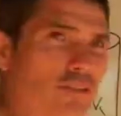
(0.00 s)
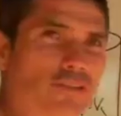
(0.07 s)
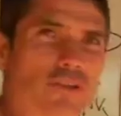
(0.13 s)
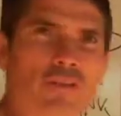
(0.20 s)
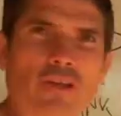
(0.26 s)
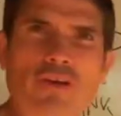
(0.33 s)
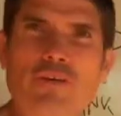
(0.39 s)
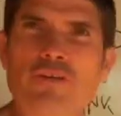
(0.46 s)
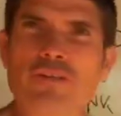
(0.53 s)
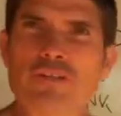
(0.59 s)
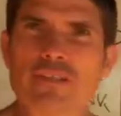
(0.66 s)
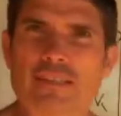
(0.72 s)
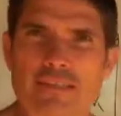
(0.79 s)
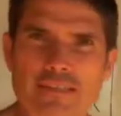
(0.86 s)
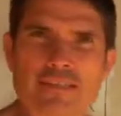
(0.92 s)
so
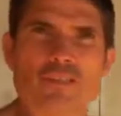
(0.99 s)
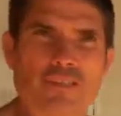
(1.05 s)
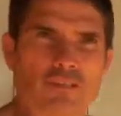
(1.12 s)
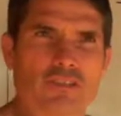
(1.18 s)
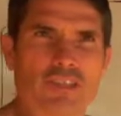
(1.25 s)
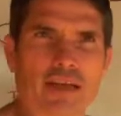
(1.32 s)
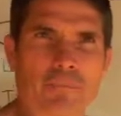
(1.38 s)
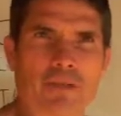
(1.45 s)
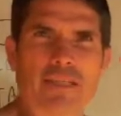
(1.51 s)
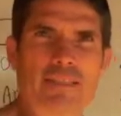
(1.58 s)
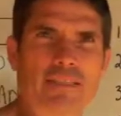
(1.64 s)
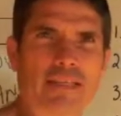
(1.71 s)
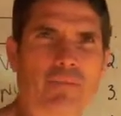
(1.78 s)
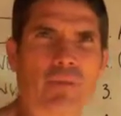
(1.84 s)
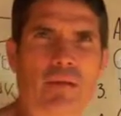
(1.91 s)
this Chapman
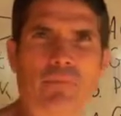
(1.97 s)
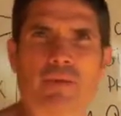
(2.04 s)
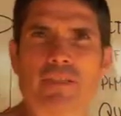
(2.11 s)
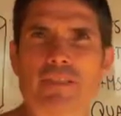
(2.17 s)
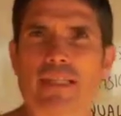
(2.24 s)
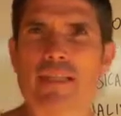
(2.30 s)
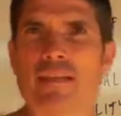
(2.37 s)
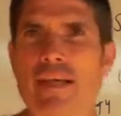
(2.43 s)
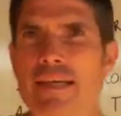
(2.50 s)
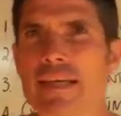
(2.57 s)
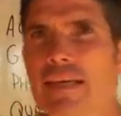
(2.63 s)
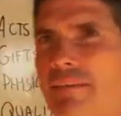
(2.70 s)
has come up and said, like,